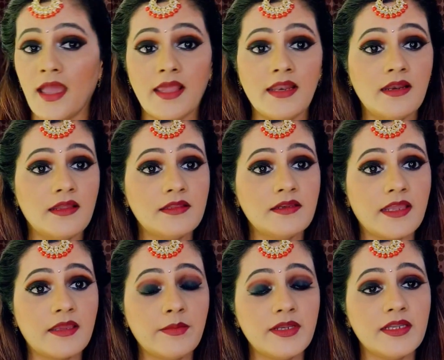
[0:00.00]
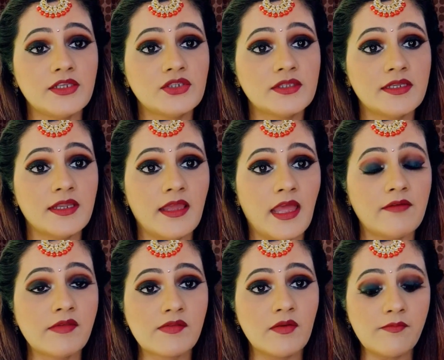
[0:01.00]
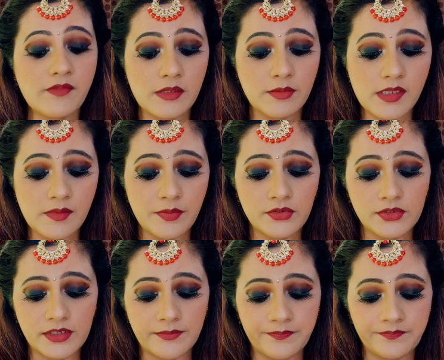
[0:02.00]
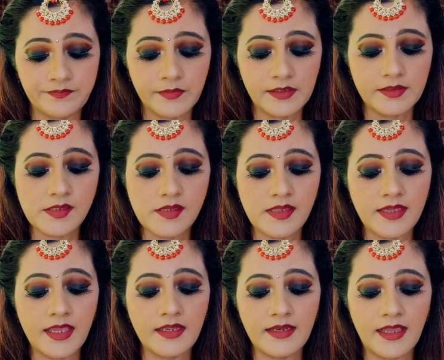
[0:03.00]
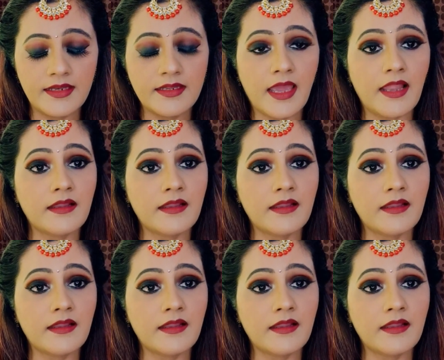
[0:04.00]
And another recommendation that I have is from Swiss Beauty. This is again a 9